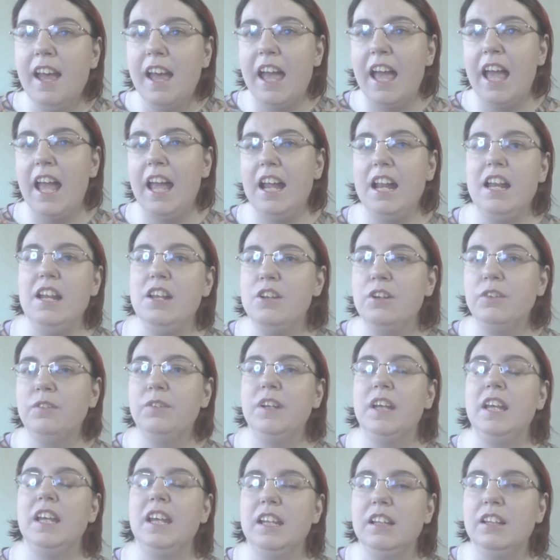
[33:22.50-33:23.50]
And don't
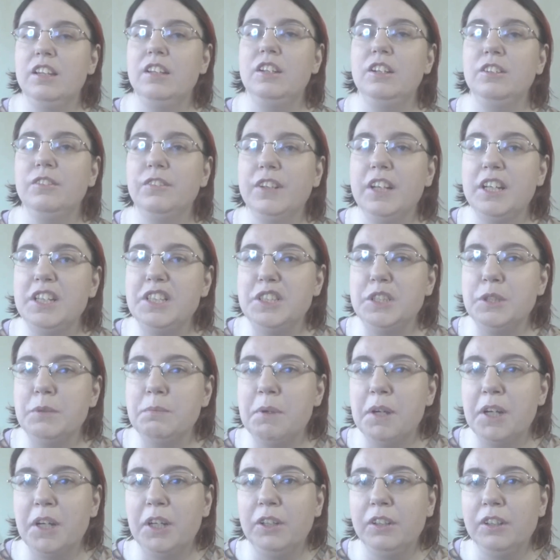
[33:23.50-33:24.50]
forget to hit the notification
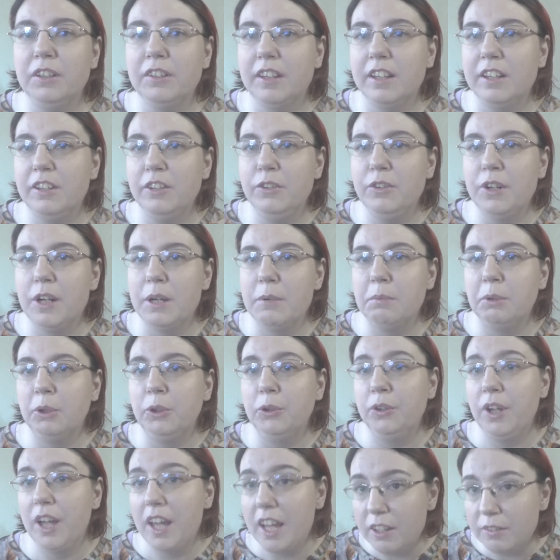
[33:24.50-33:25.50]
bell, because I do
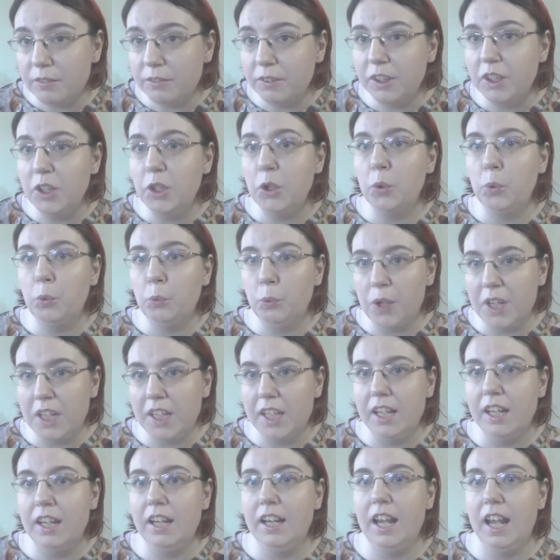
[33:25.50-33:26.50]
upload every
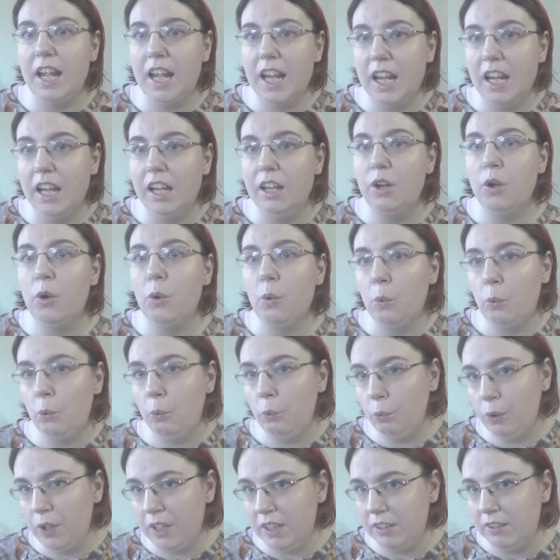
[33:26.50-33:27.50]
weekend and
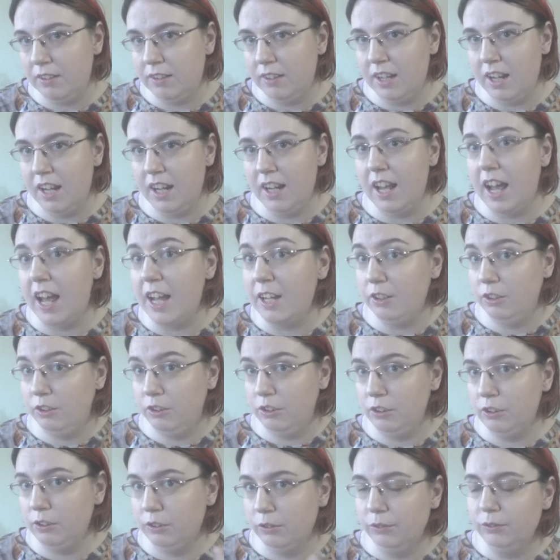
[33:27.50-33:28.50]
Wednesday. I
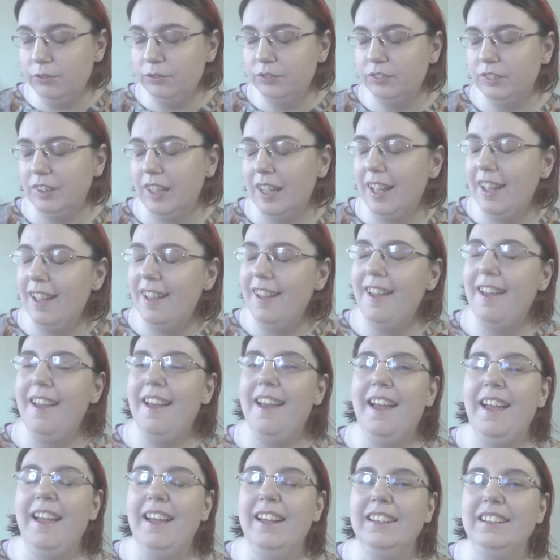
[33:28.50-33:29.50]
do.
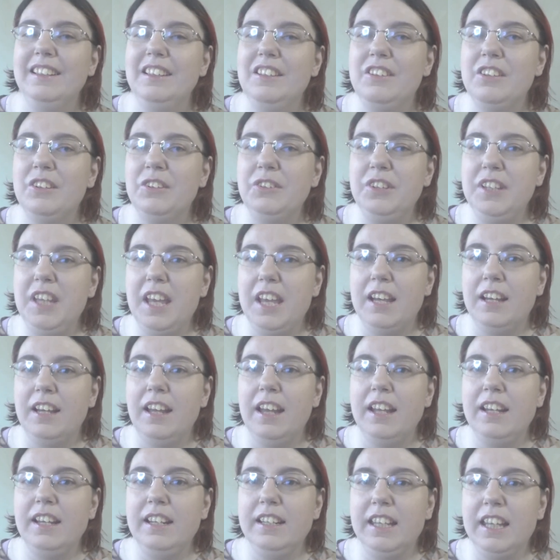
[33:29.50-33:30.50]
So yeah,
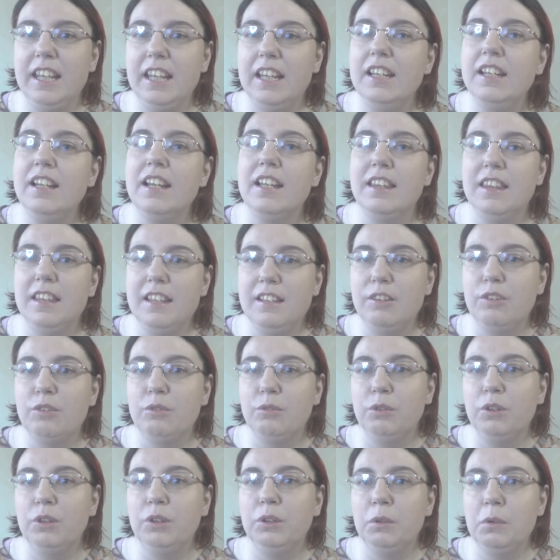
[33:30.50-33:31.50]
and again, this
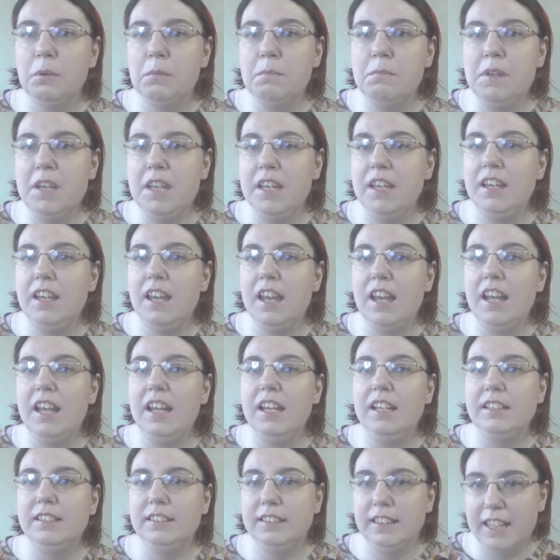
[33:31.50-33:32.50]
will be
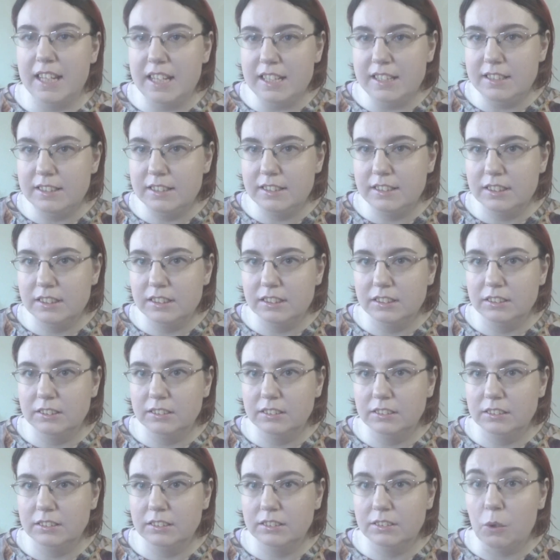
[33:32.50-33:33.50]
a late
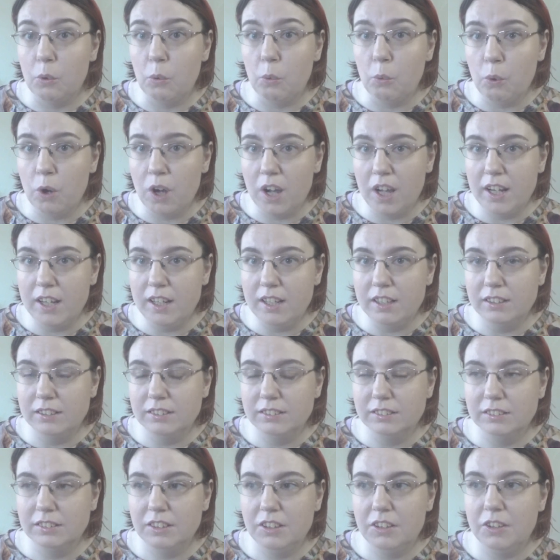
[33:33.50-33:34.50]
one,
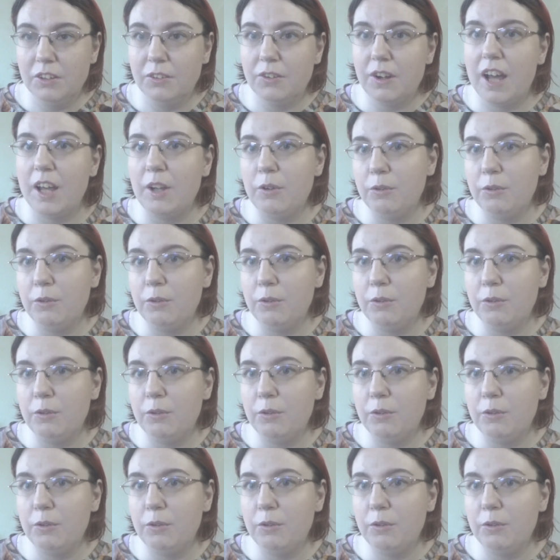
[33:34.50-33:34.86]
so